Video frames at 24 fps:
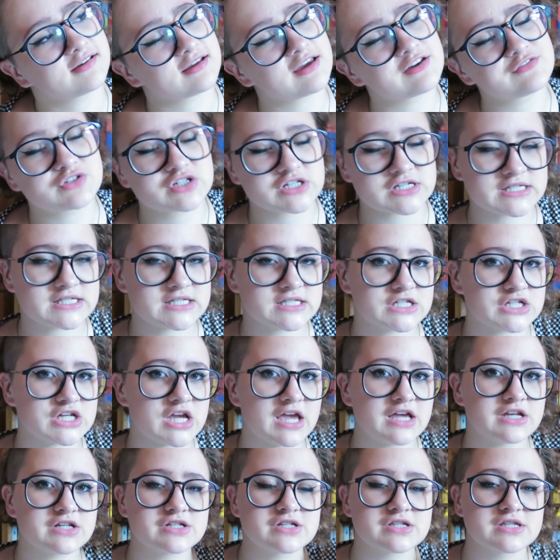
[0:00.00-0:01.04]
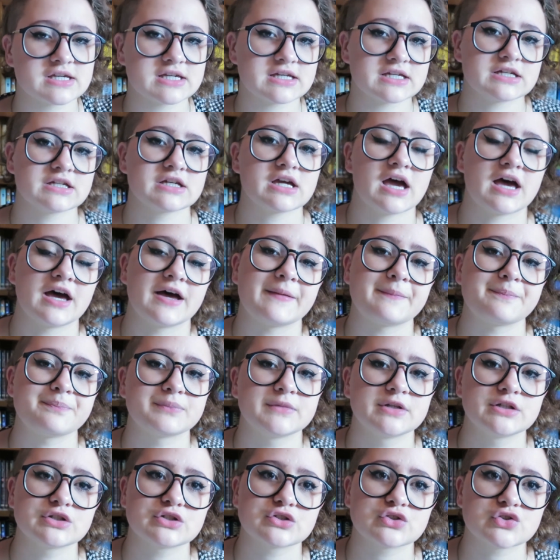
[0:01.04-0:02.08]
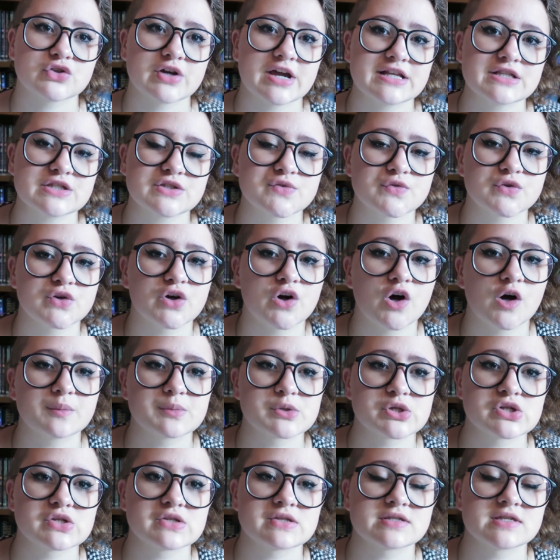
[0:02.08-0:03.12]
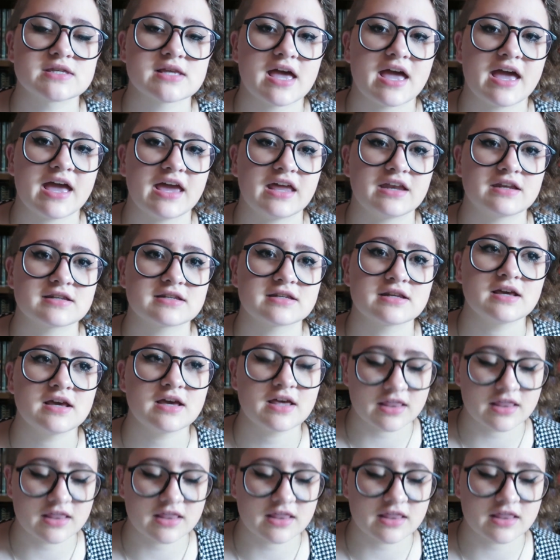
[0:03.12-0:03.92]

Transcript: I've just changed the transfer options and